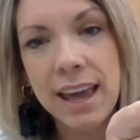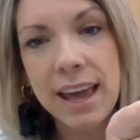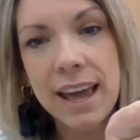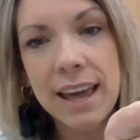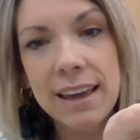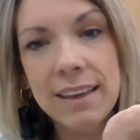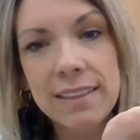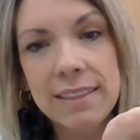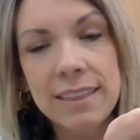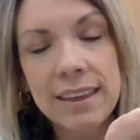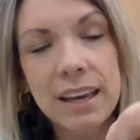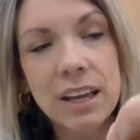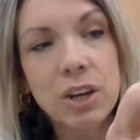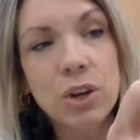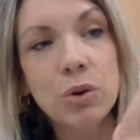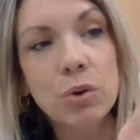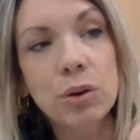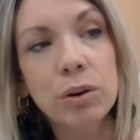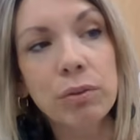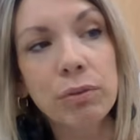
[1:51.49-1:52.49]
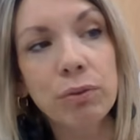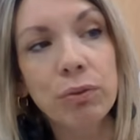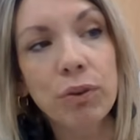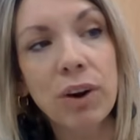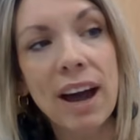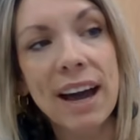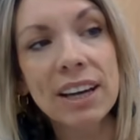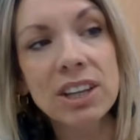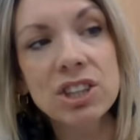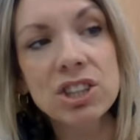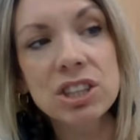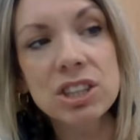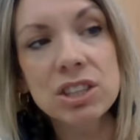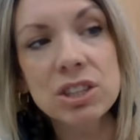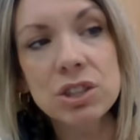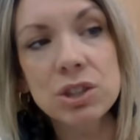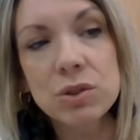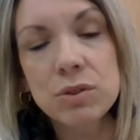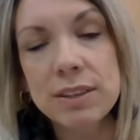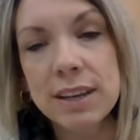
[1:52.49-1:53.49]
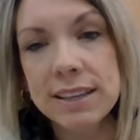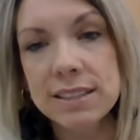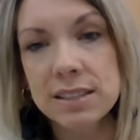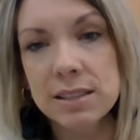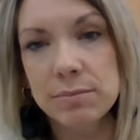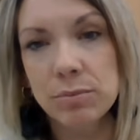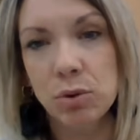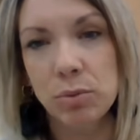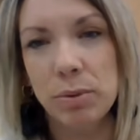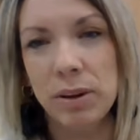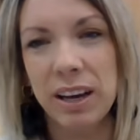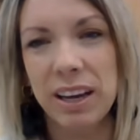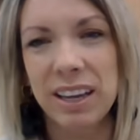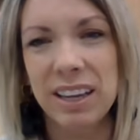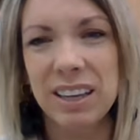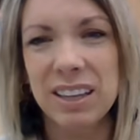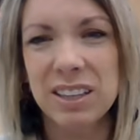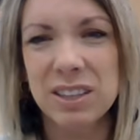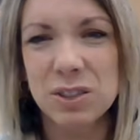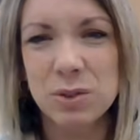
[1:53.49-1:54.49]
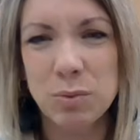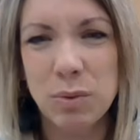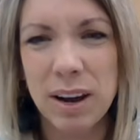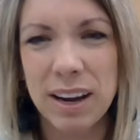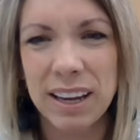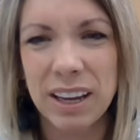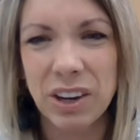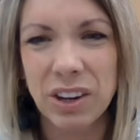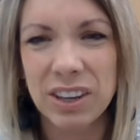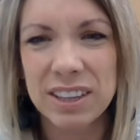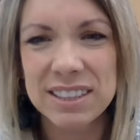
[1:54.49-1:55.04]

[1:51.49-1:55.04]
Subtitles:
and then your fraction to decimal button is right here.